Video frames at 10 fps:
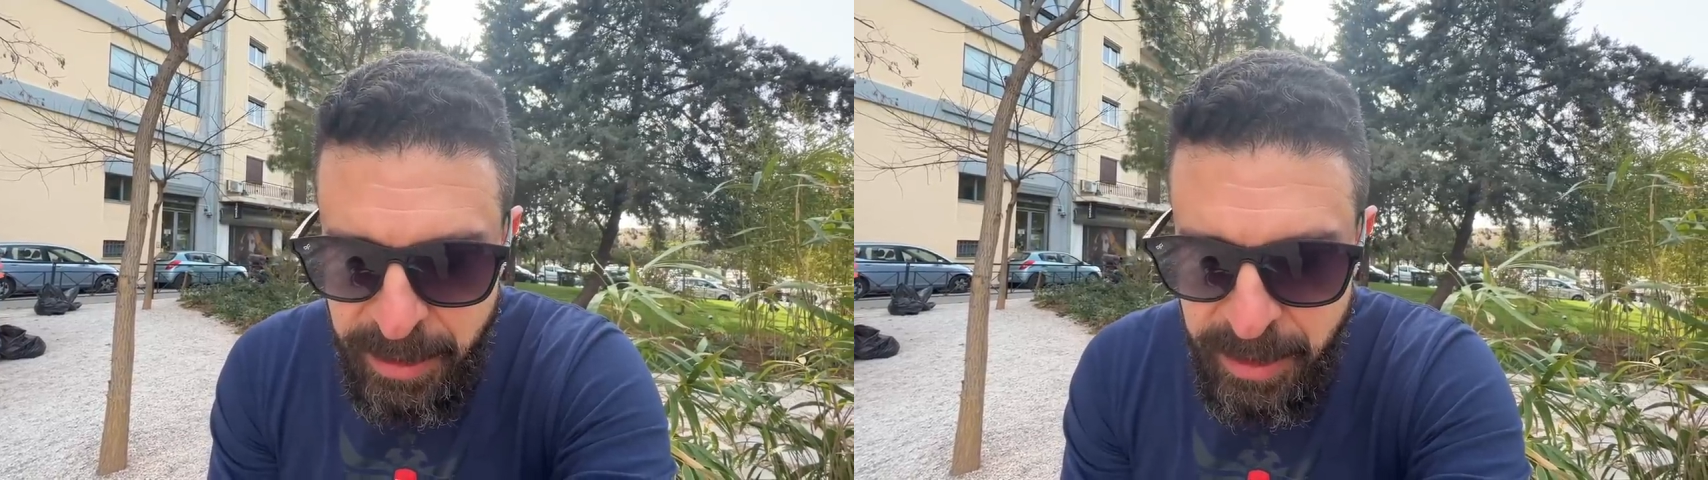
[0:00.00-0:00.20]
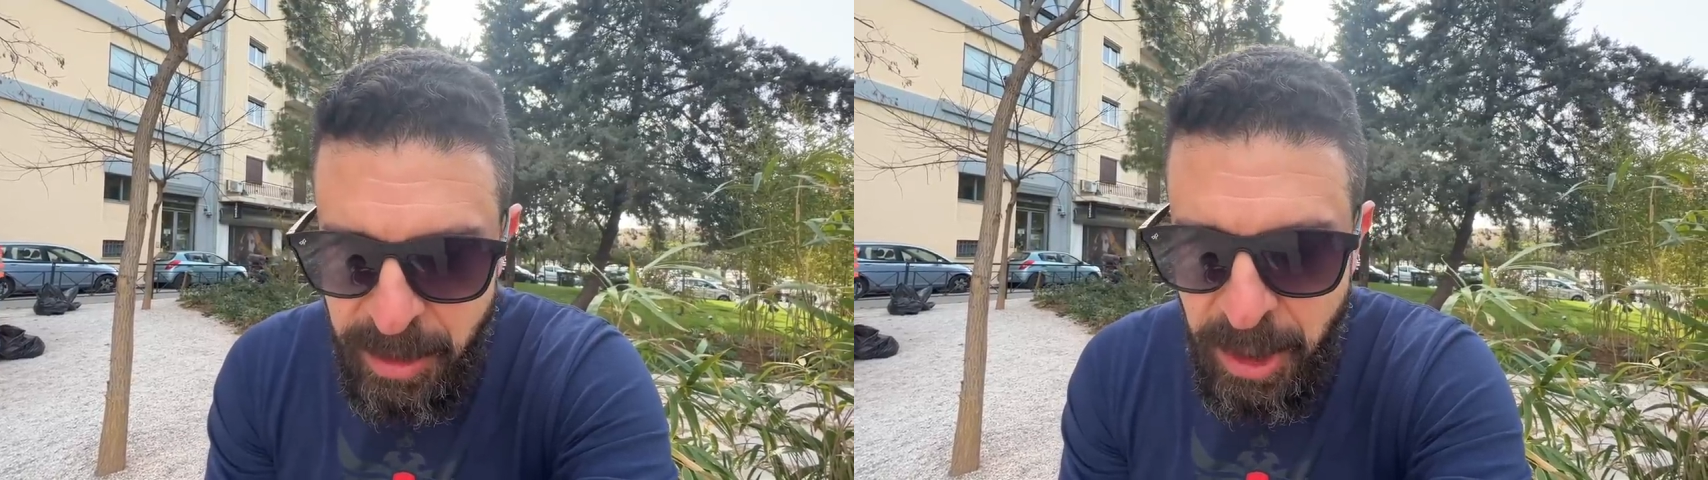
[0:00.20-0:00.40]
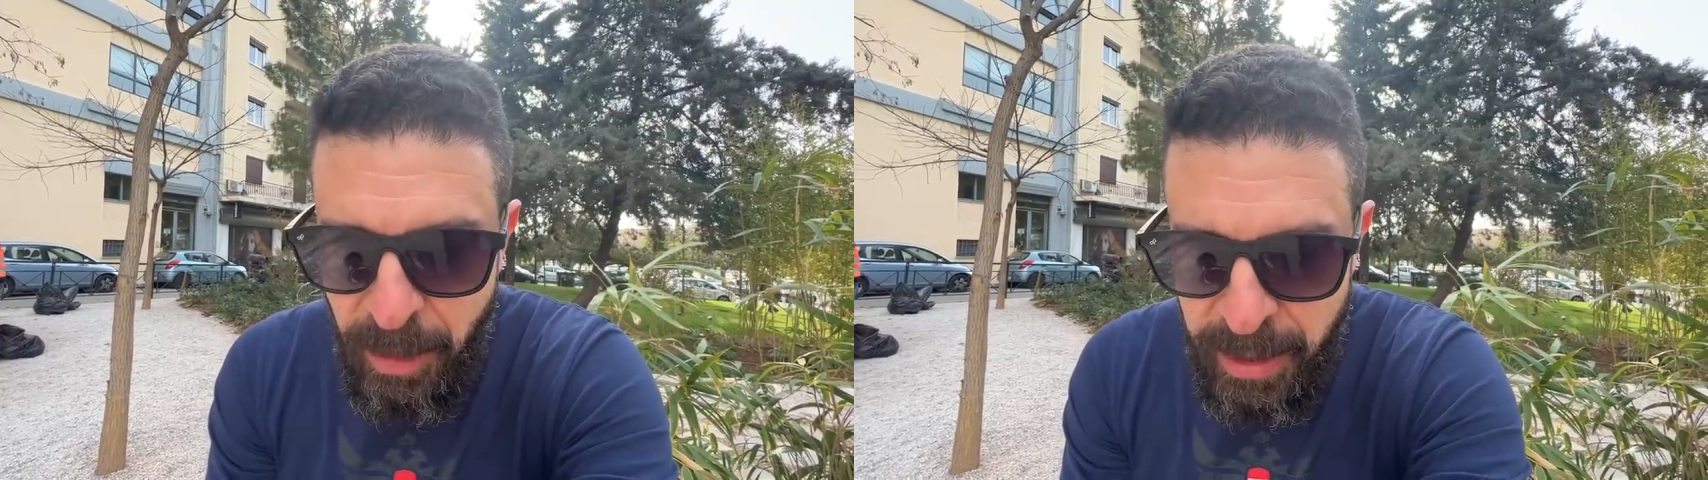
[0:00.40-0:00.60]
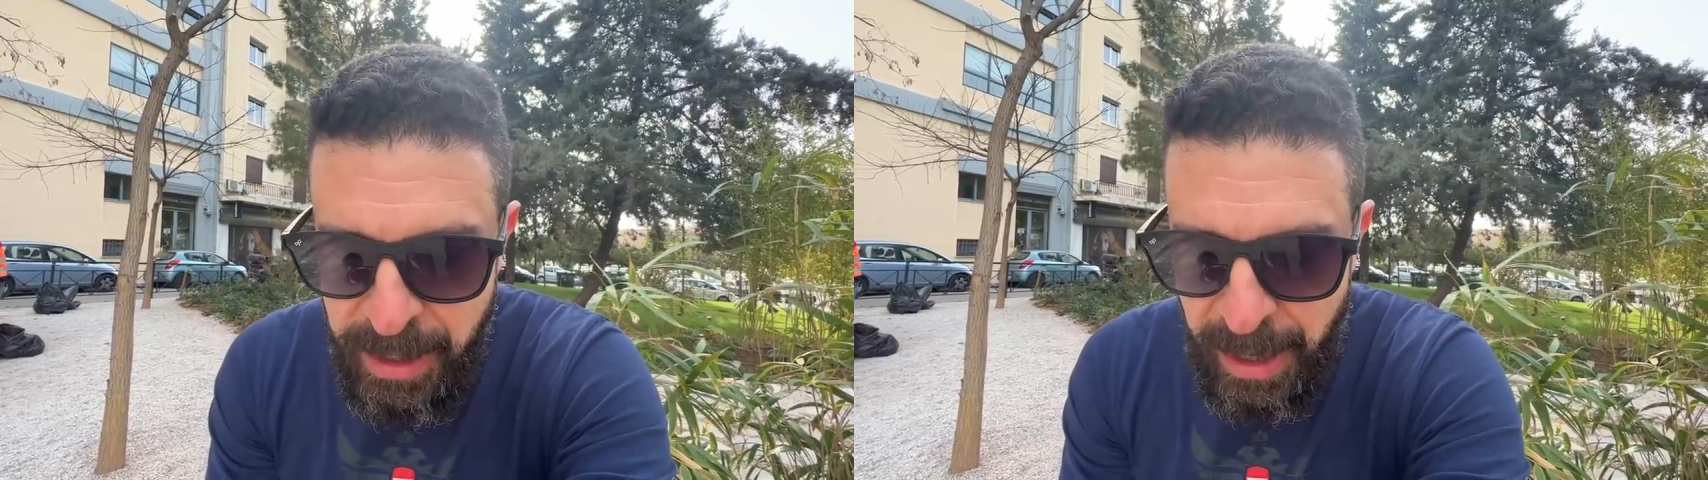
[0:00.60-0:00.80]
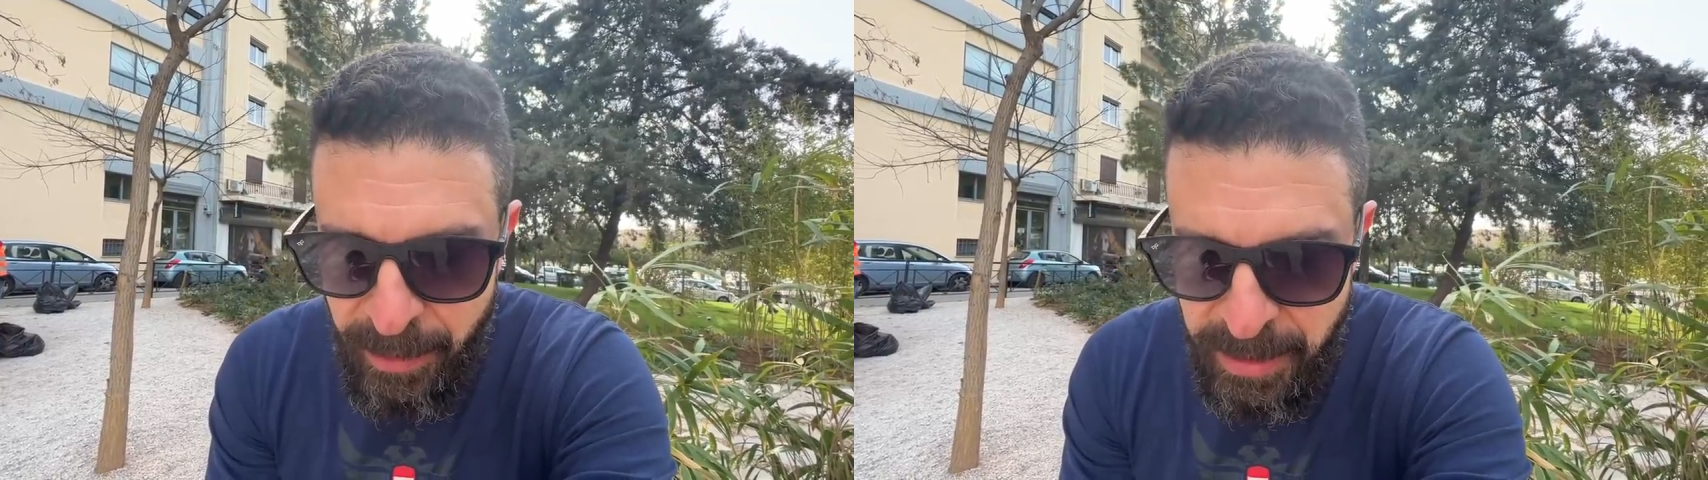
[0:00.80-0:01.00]
security
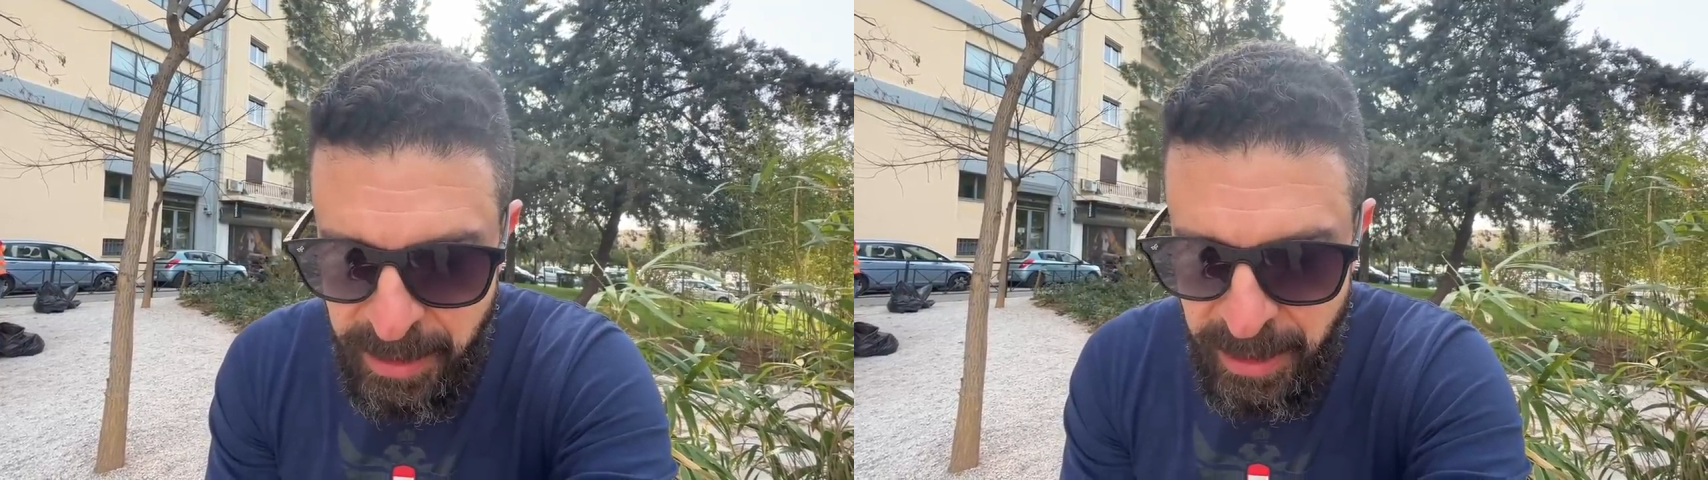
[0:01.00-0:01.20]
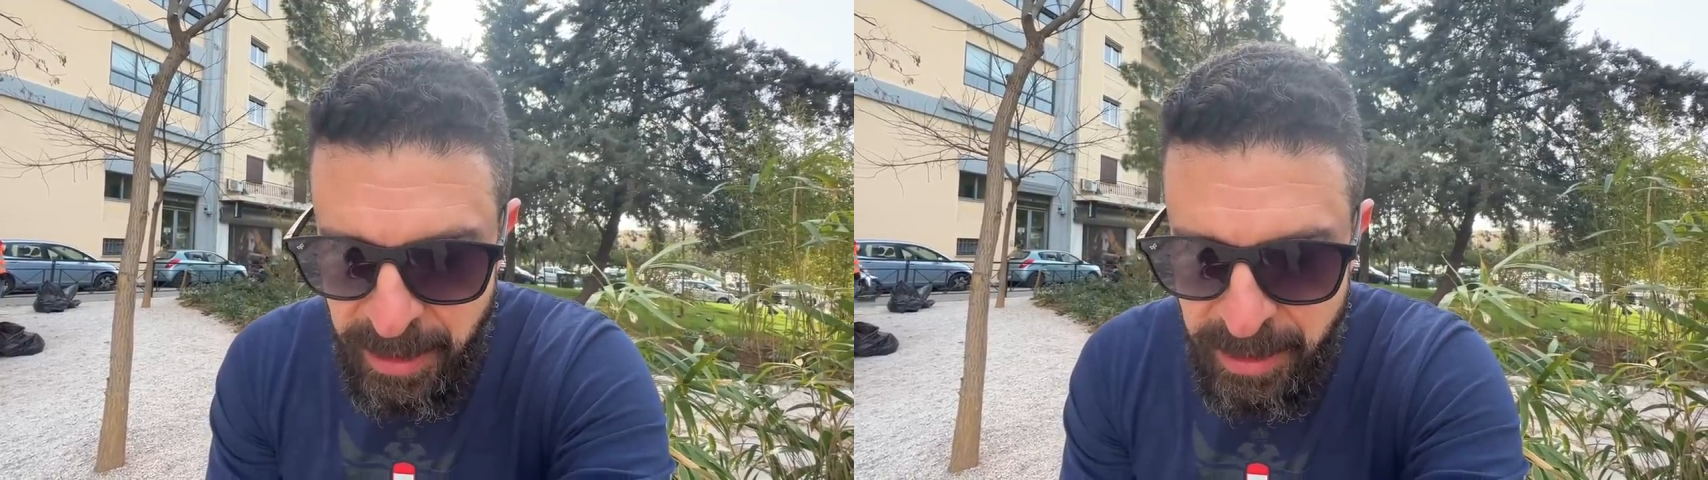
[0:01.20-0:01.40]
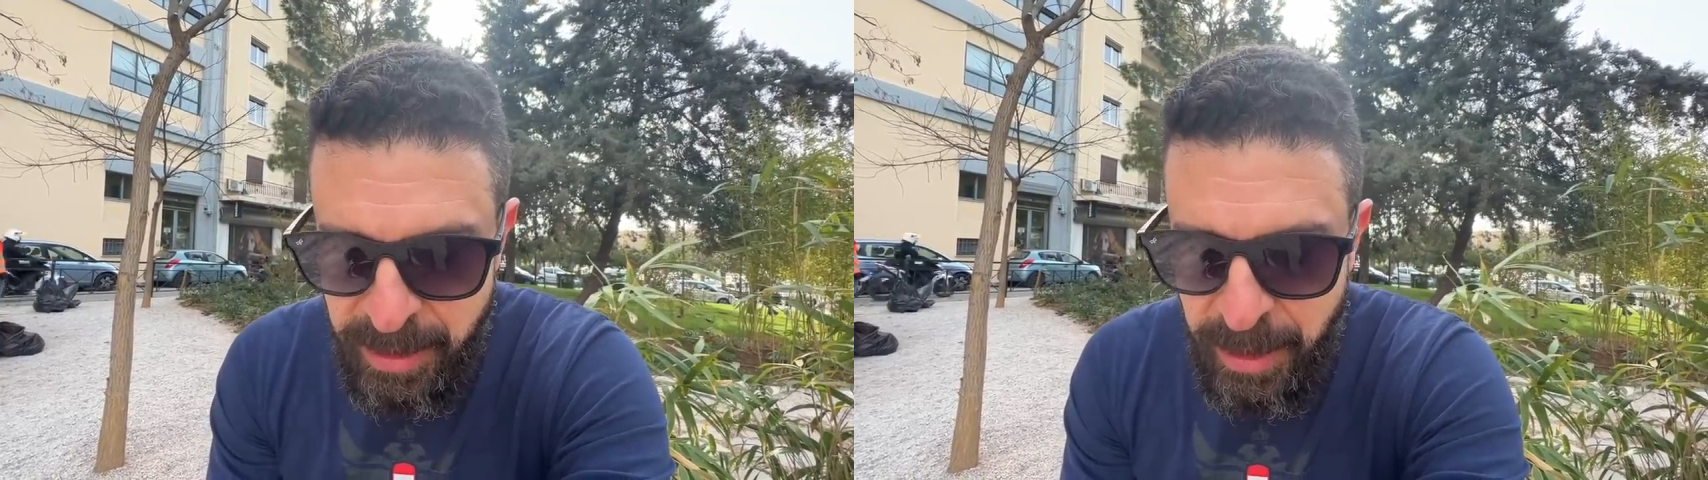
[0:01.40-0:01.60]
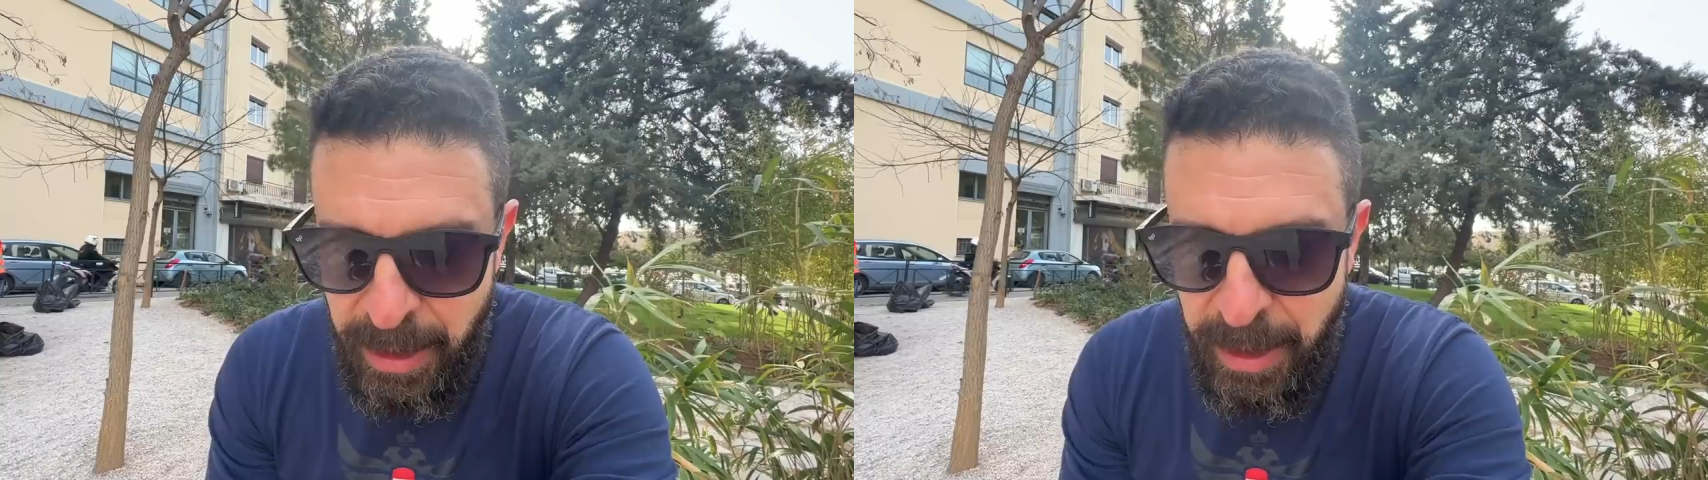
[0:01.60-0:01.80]
guarantees,